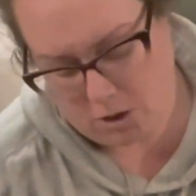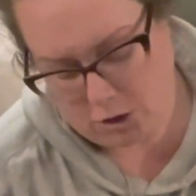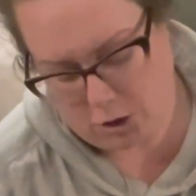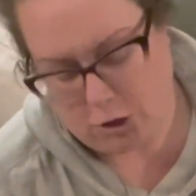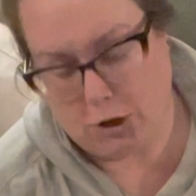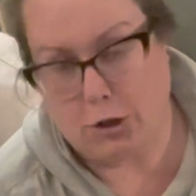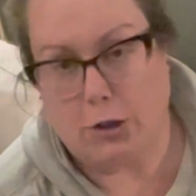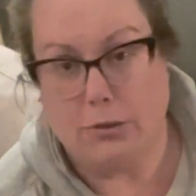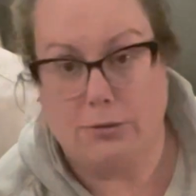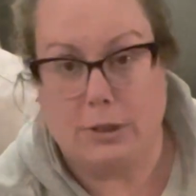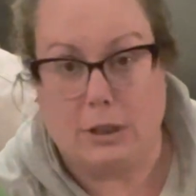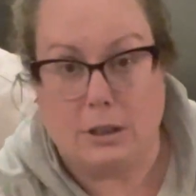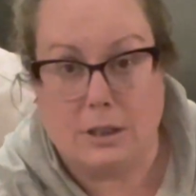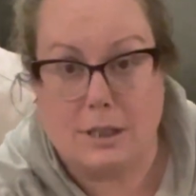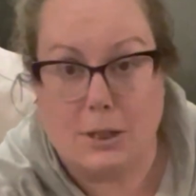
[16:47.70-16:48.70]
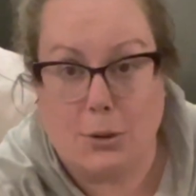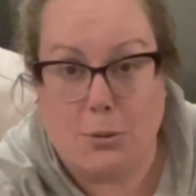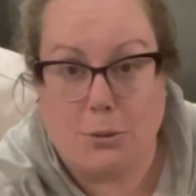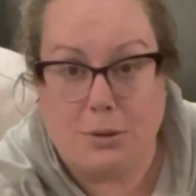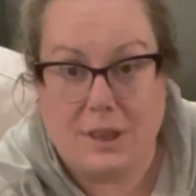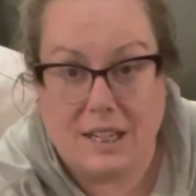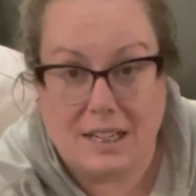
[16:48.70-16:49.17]
Chervil. So
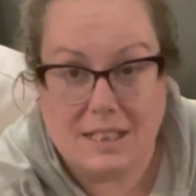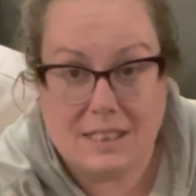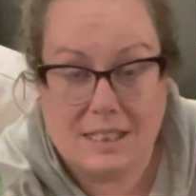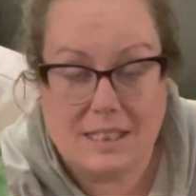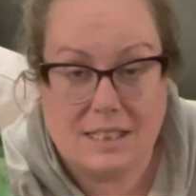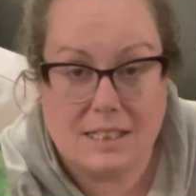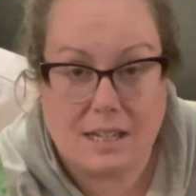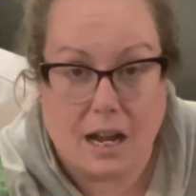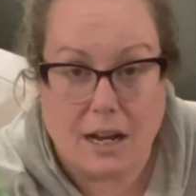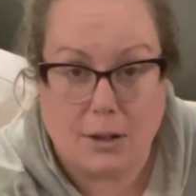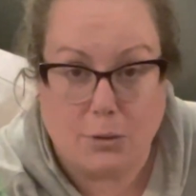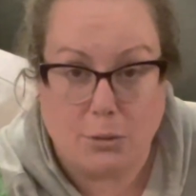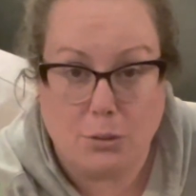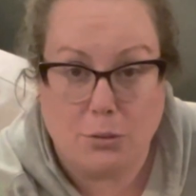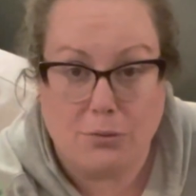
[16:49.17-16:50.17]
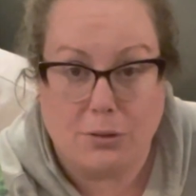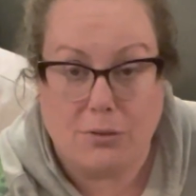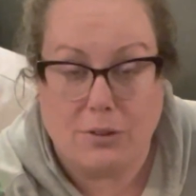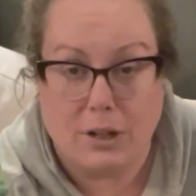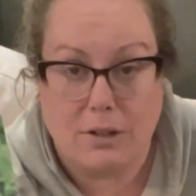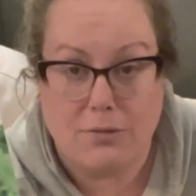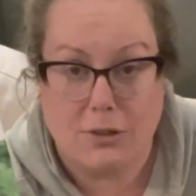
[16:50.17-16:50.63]
this I grew for the
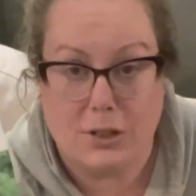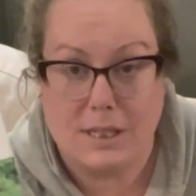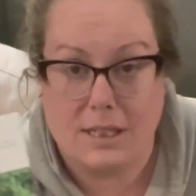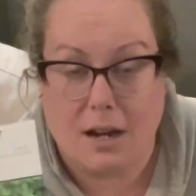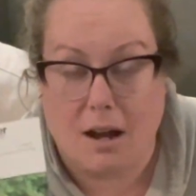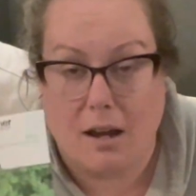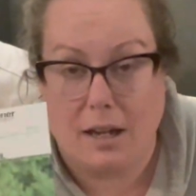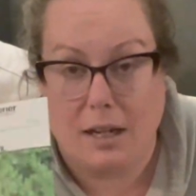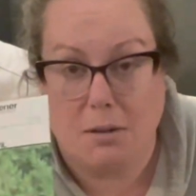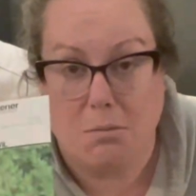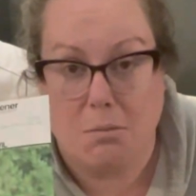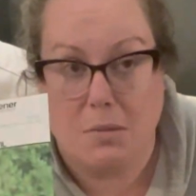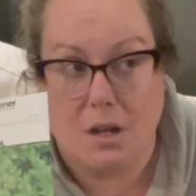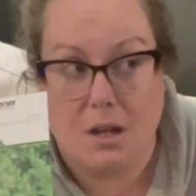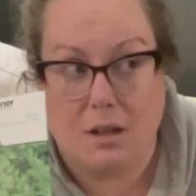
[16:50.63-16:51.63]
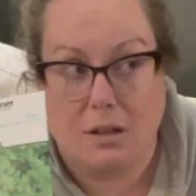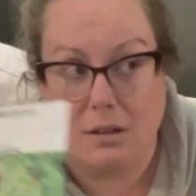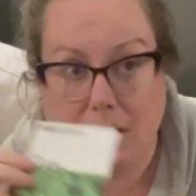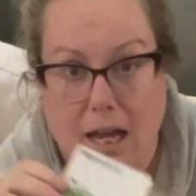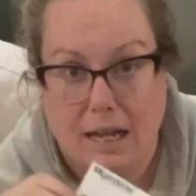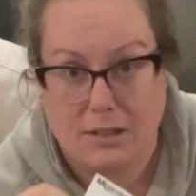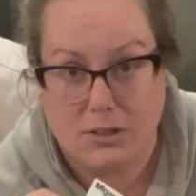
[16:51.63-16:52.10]
very first time
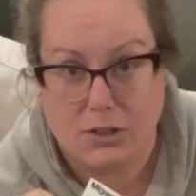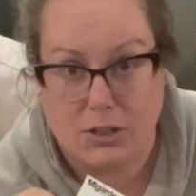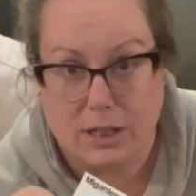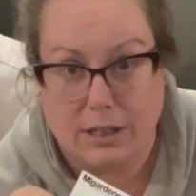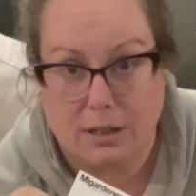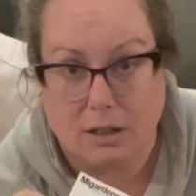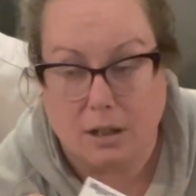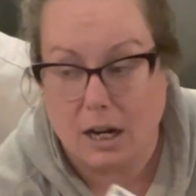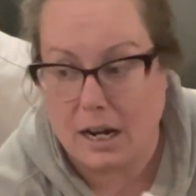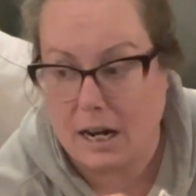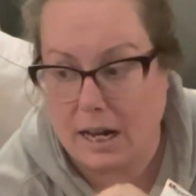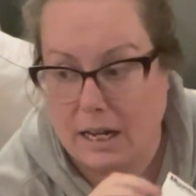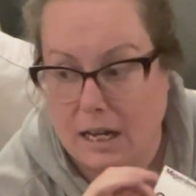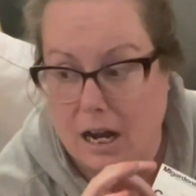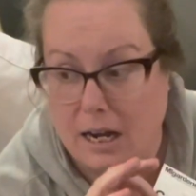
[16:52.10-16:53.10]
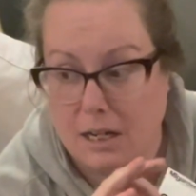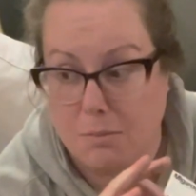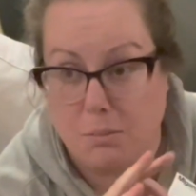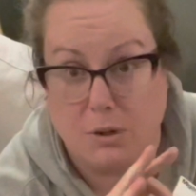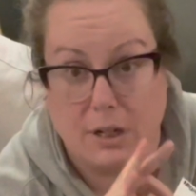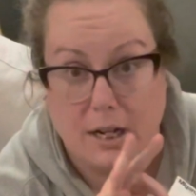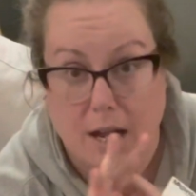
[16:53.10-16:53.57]
last year, and I kind of
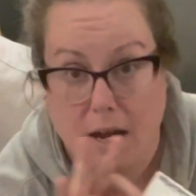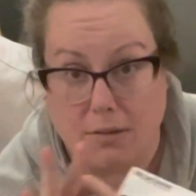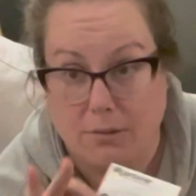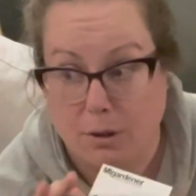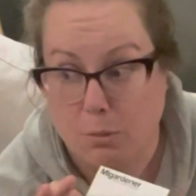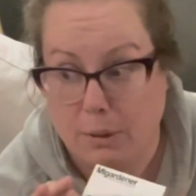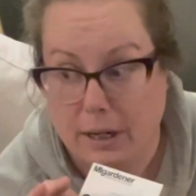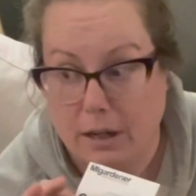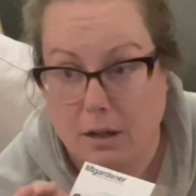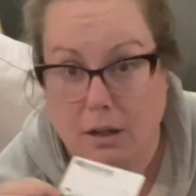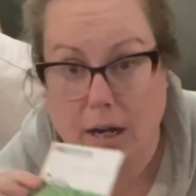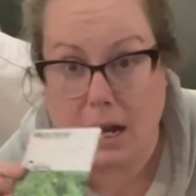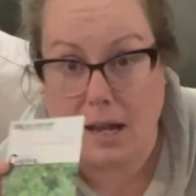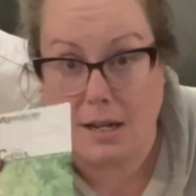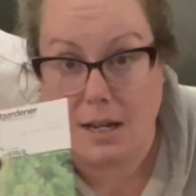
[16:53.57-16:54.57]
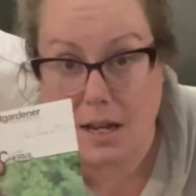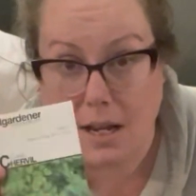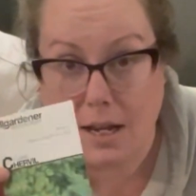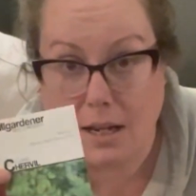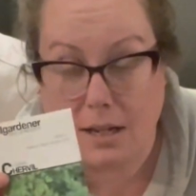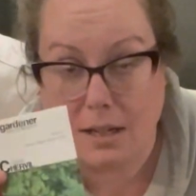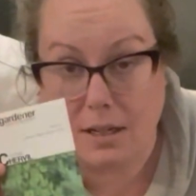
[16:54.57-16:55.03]
put it everywhere, and
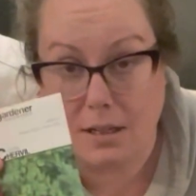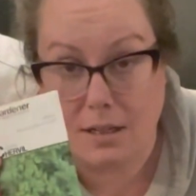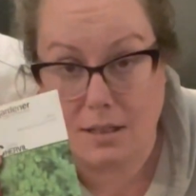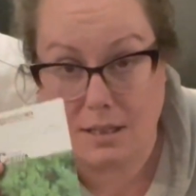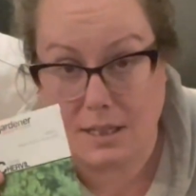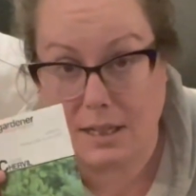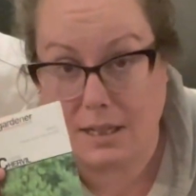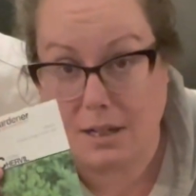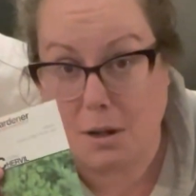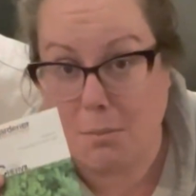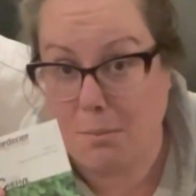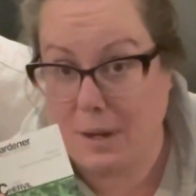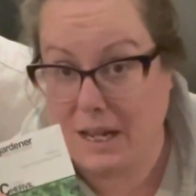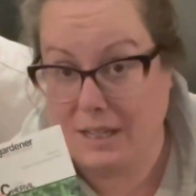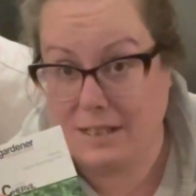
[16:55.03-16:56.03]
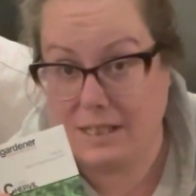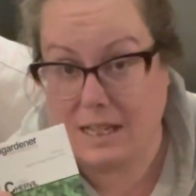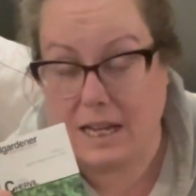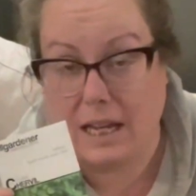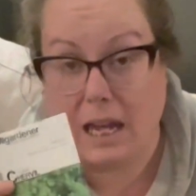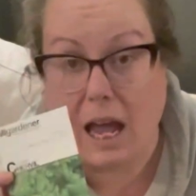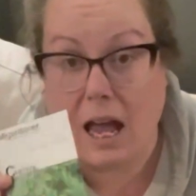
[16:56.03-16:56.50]
it did
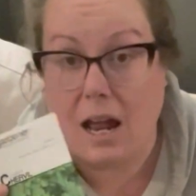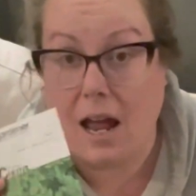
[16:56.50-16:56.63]
amazing.